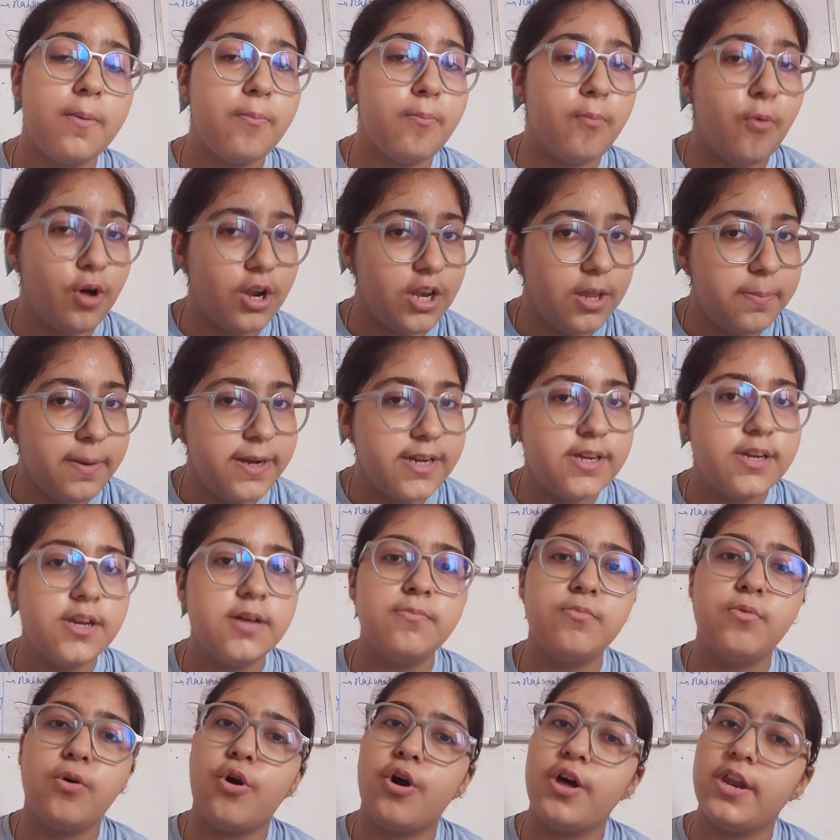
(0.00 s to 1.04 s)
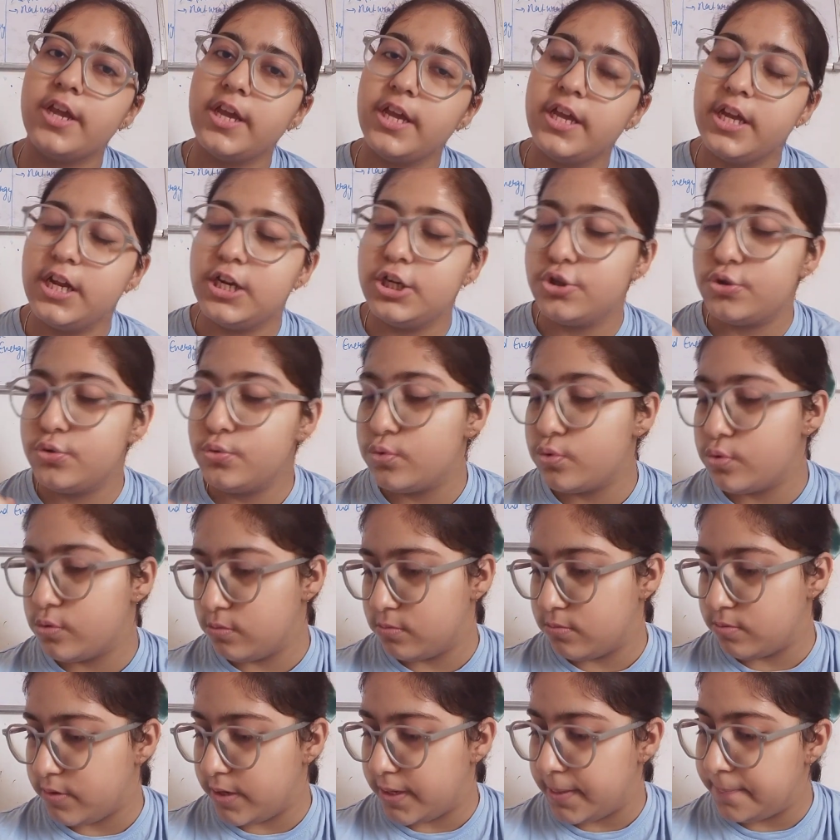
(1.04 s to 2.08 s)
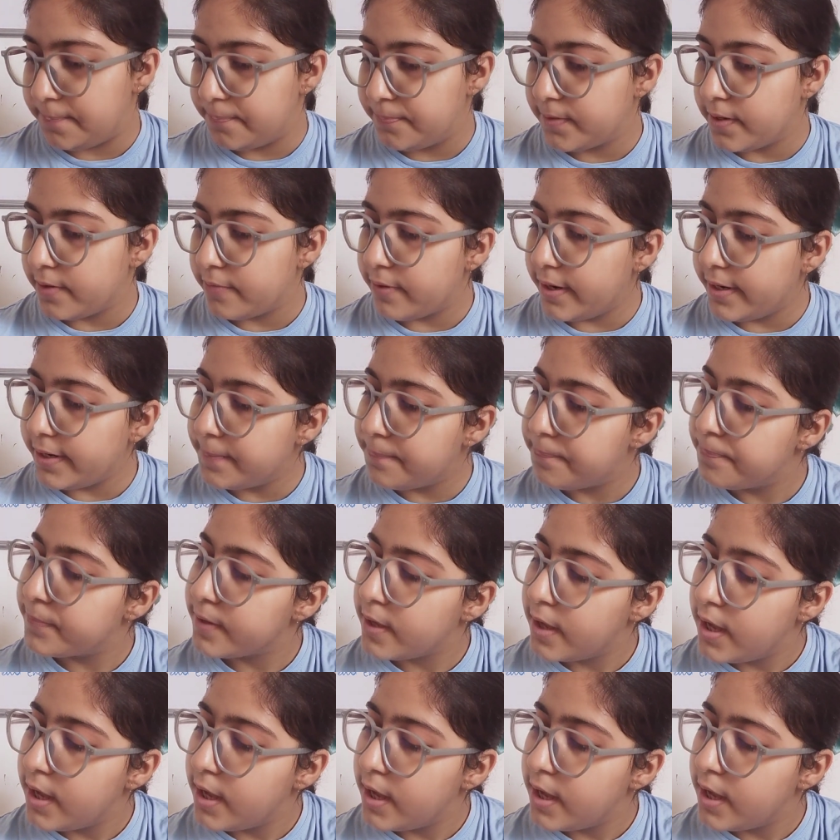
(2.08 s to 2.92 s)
molybdenum or Al2O3, right?